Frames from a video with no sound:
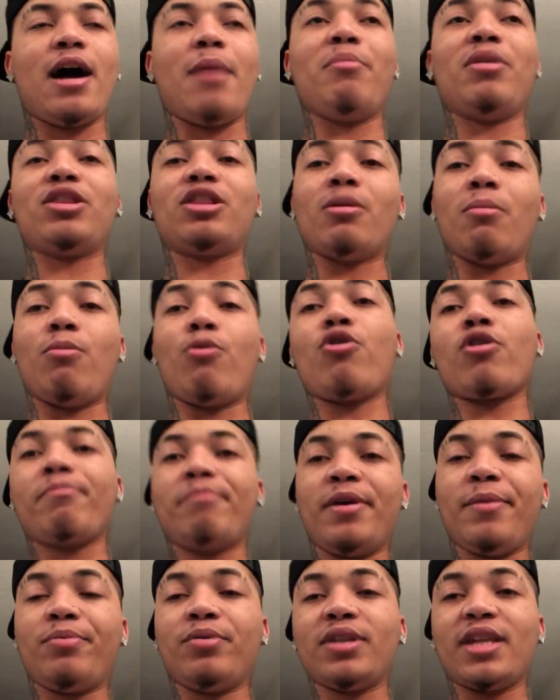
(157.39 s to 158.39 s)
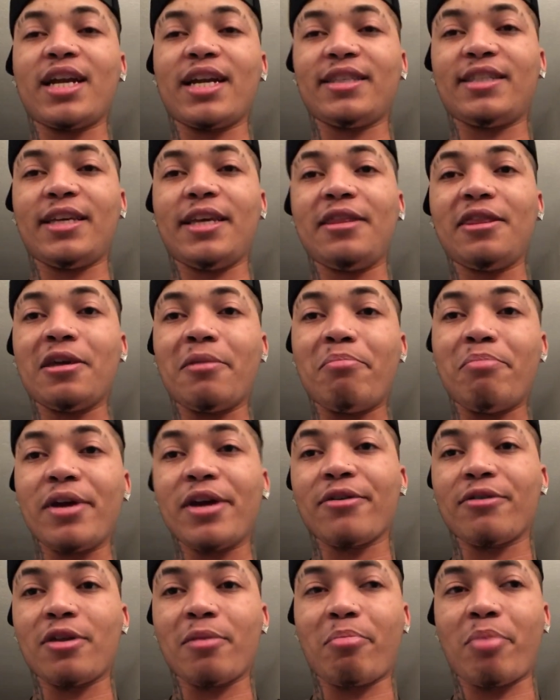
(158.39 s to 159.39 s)
um but the more people that attend the
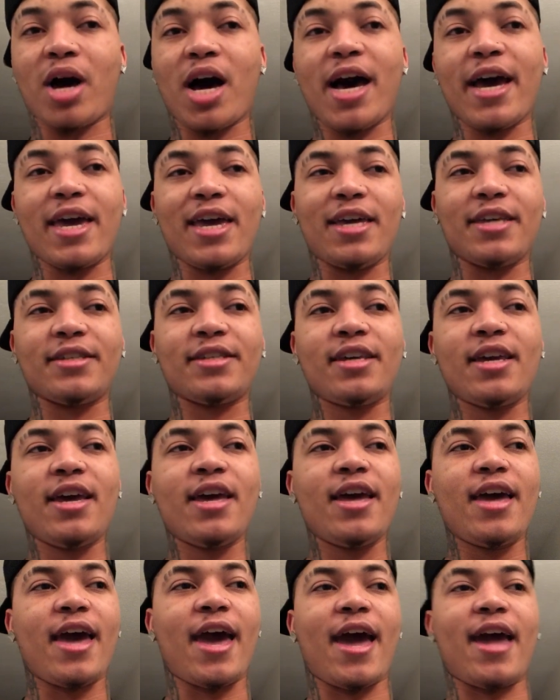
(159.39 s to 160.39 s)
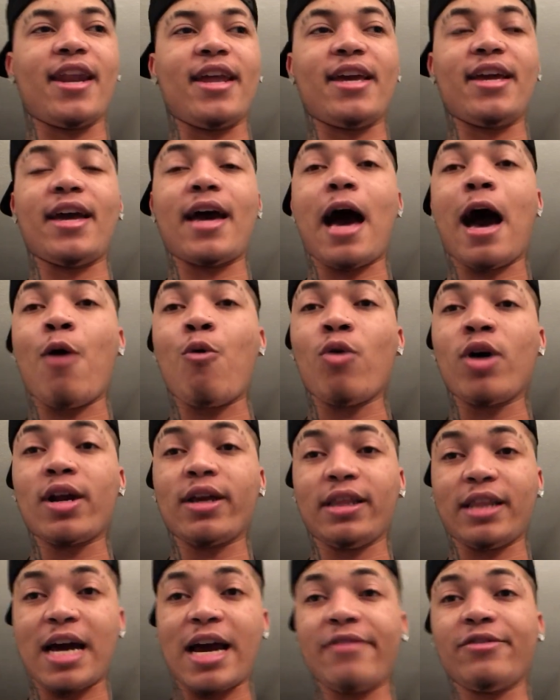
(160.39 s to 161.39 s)
bigger the pot is and it i
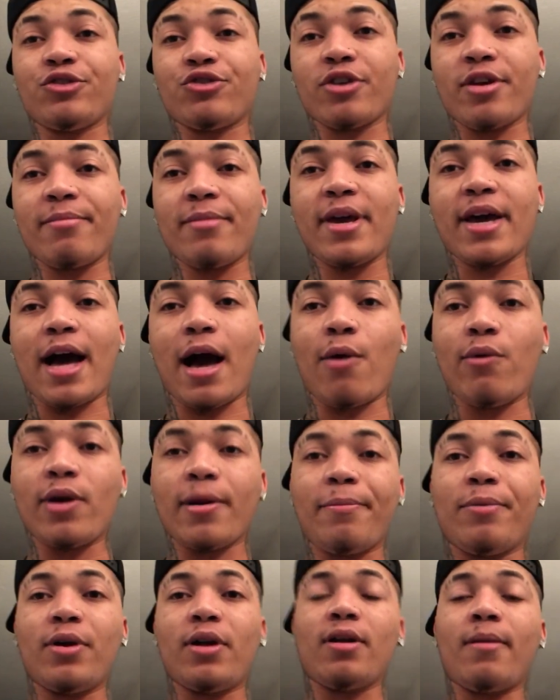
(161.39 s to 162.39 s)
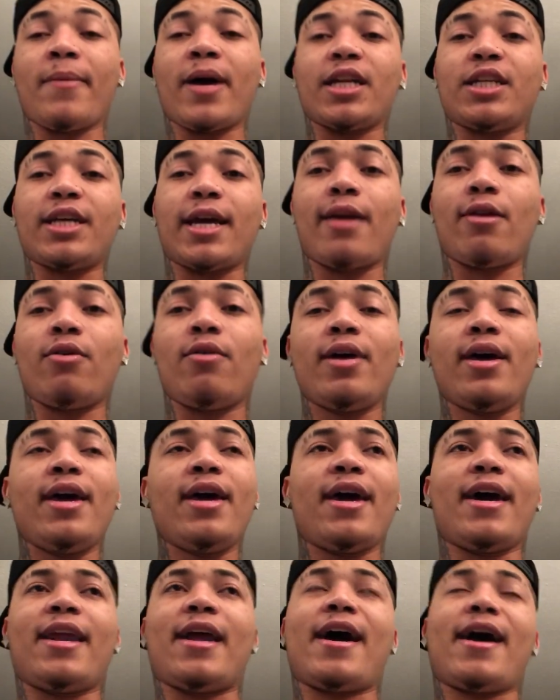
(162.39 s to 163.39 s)
want to live stream it i want to put it on my channel
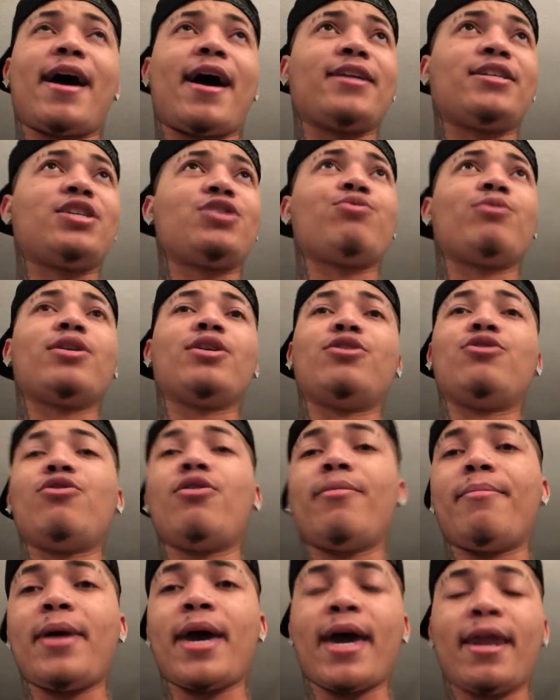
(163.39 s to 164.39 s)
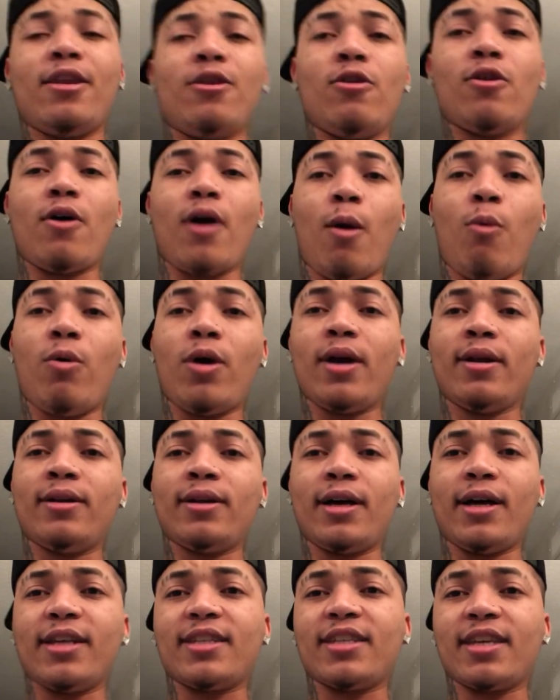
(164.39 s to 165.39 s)
and i, I just want to do it man you know i want
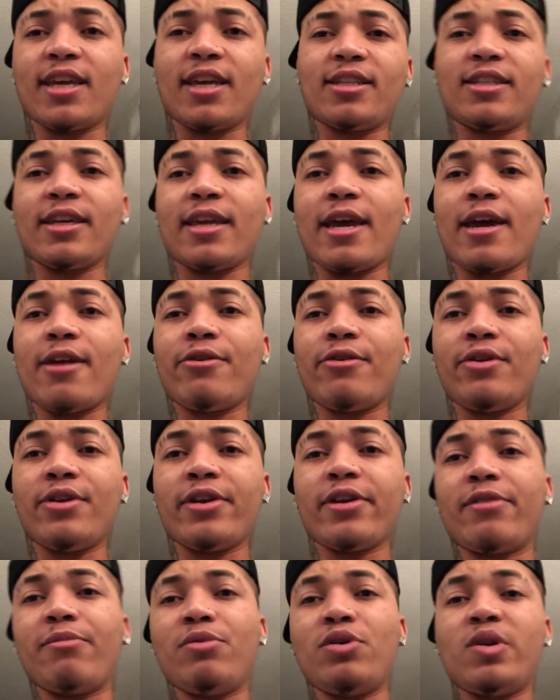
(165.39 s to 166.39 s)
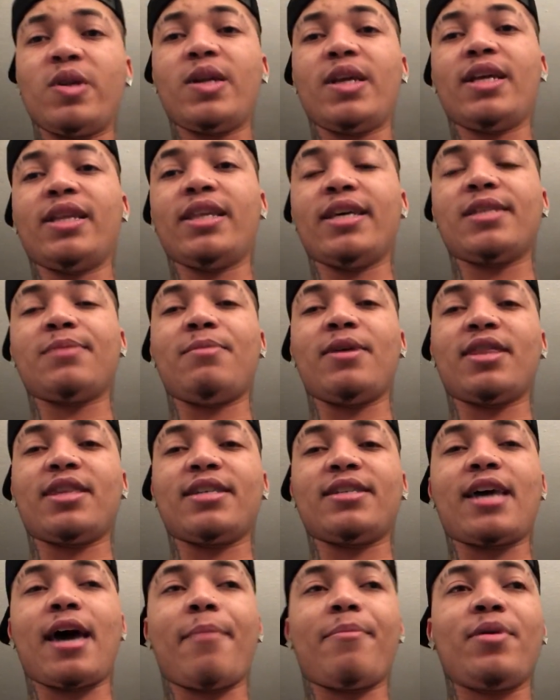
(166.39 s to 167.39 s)
us to get together in the community and let's make
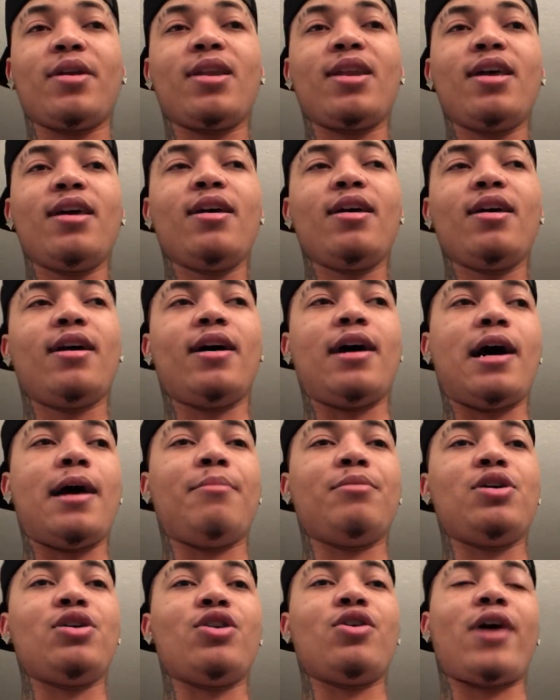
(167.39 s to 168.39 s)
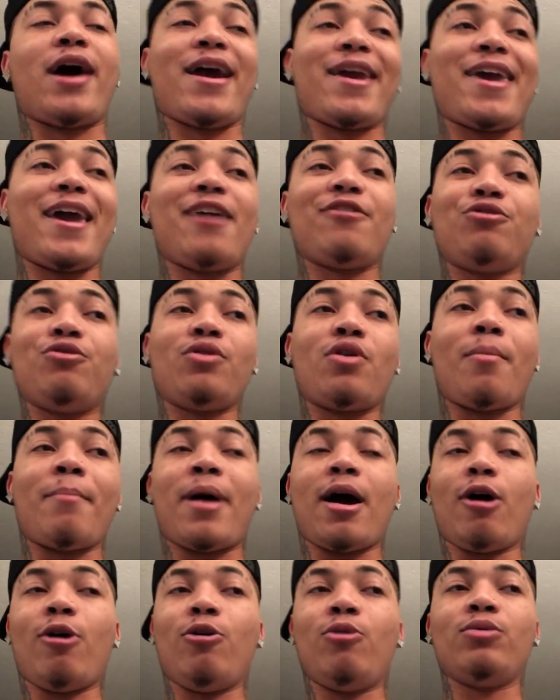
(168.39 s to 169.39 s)
this happen um, you know, I can't do it on
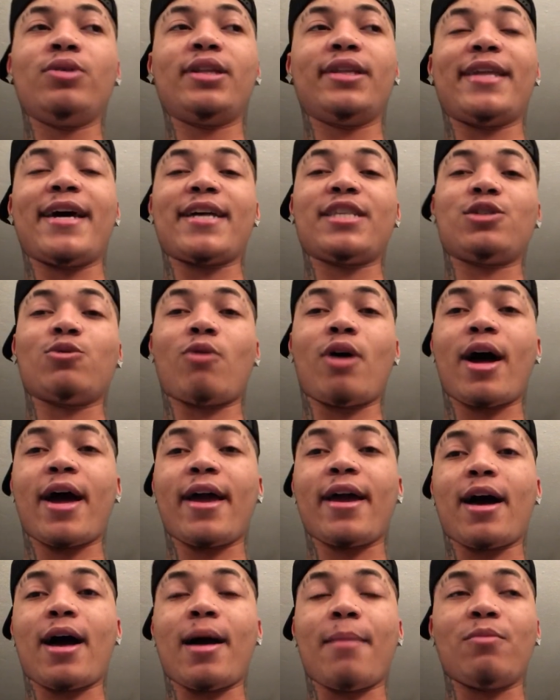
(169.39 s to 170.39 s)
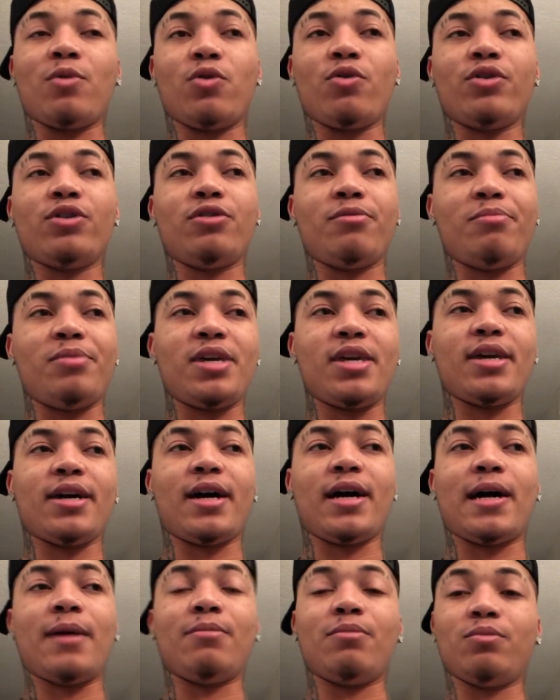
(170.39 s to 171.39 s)
my own. That's why I'm going to be
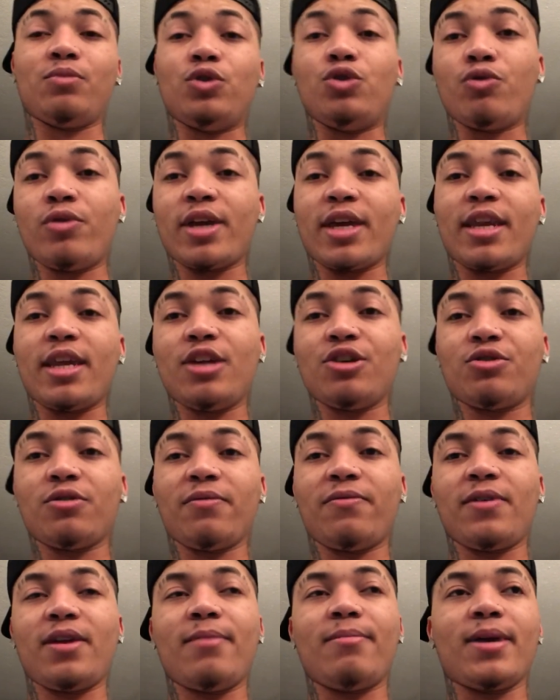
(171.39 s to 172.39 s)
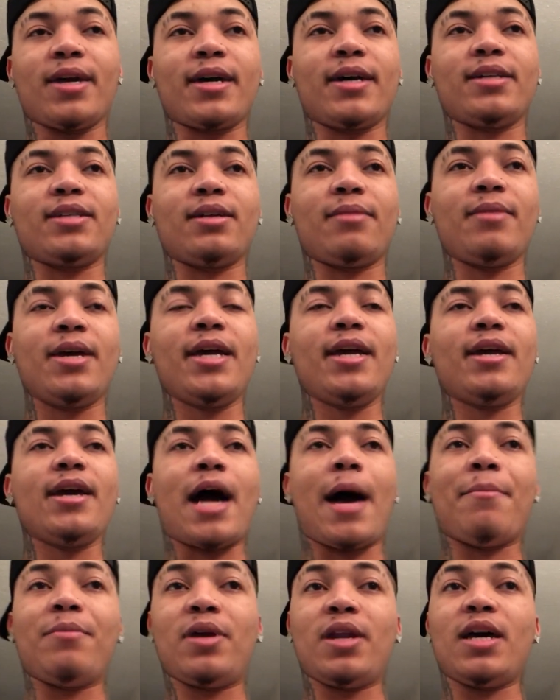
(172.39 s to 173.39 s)
um, doing an entry fee because I'm,
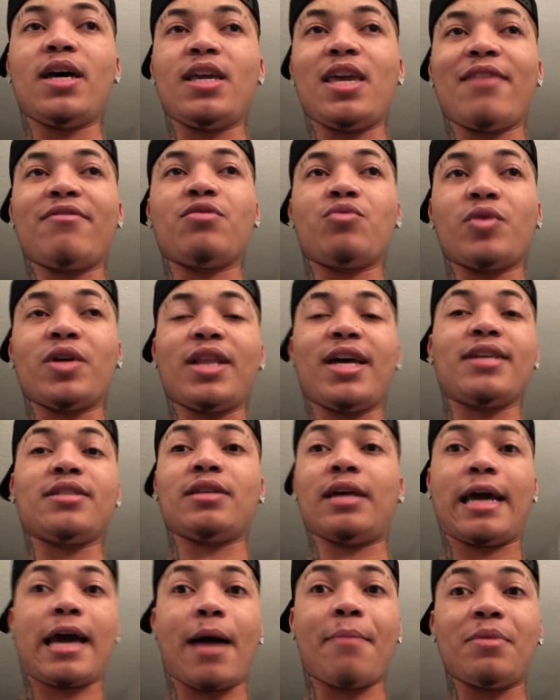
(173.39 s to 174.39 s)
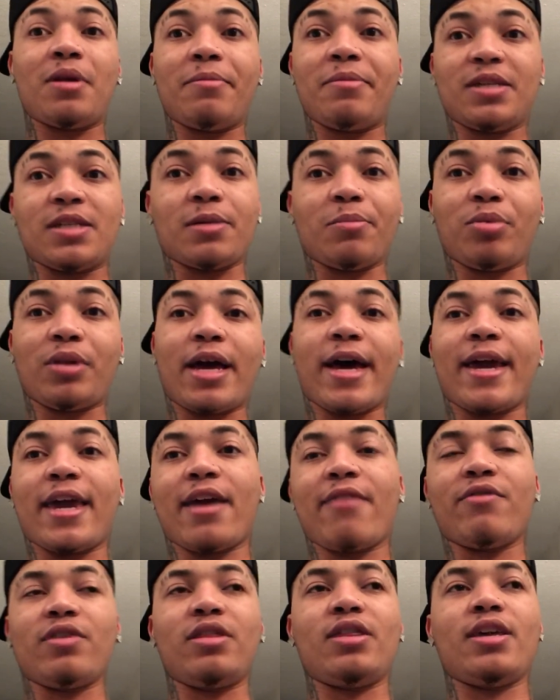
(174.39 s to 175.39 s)
I'm gonna. You have to realize like I'm gonna be
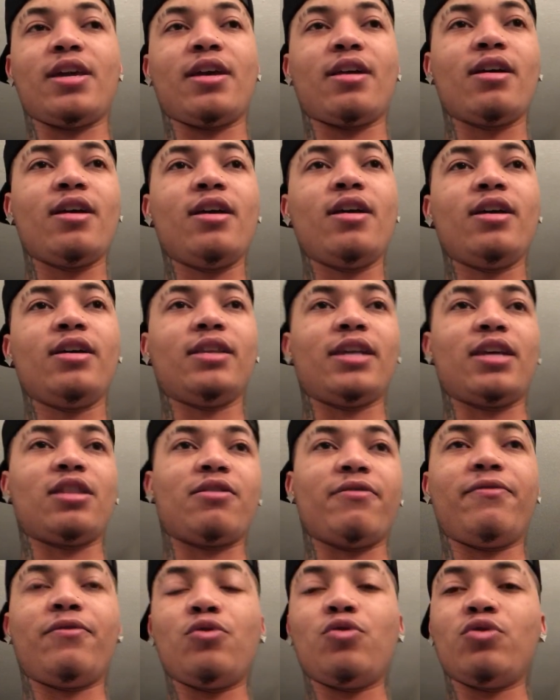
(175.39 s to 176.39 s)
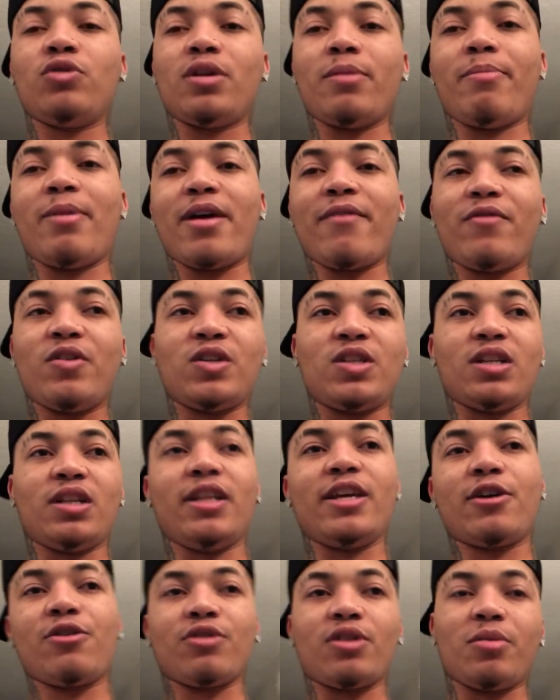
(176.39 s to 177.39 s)
supplying everything, like the food, the beverage,
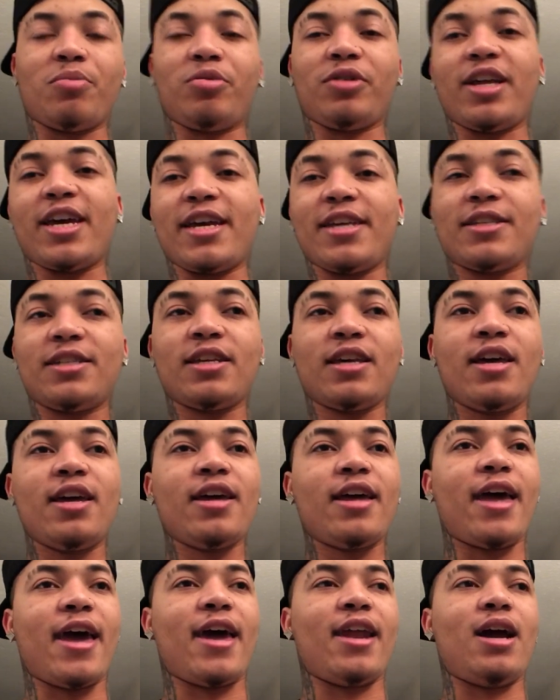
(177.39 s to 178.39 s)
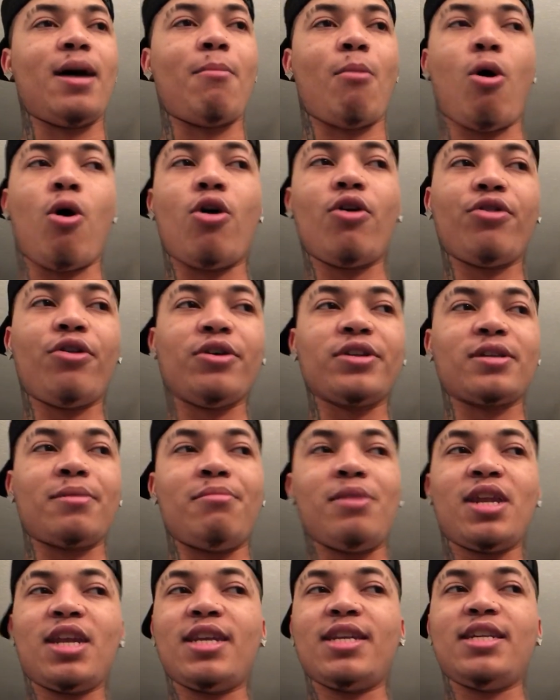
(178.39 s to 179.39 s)
the liquor, the place, and um, all those
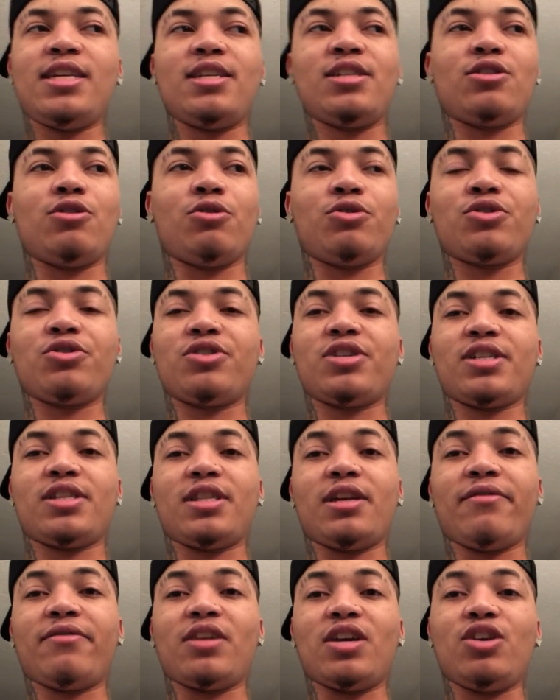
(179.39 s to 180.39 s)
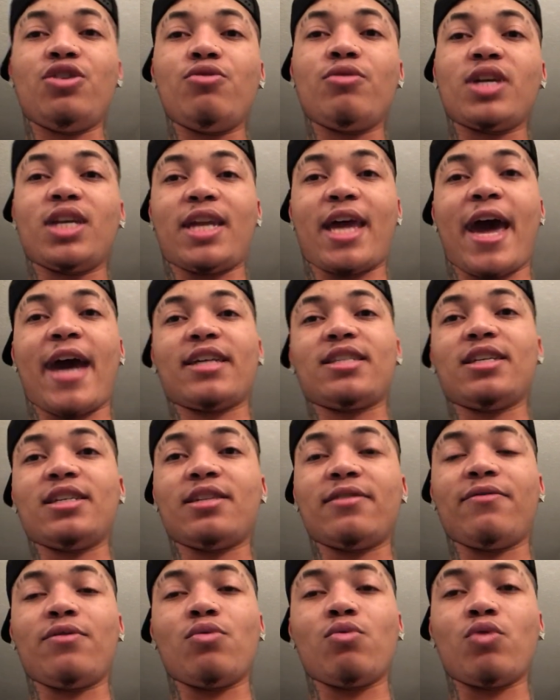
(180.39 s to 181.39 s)
amenities. Those are just stuff that you can
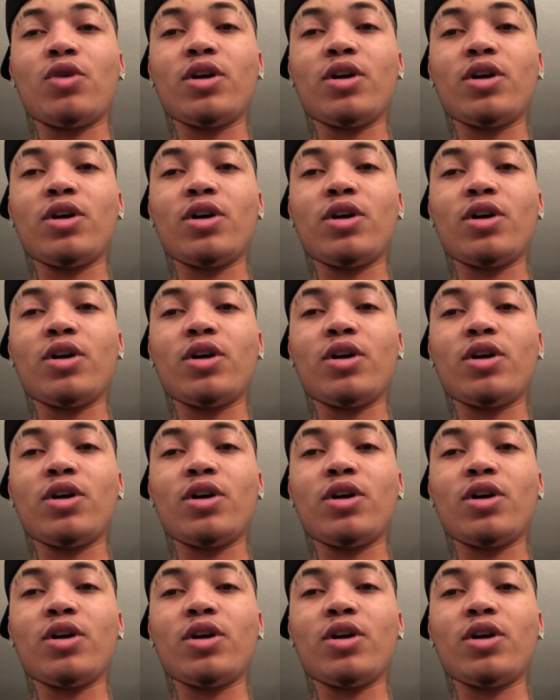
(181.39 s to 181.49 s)
access if you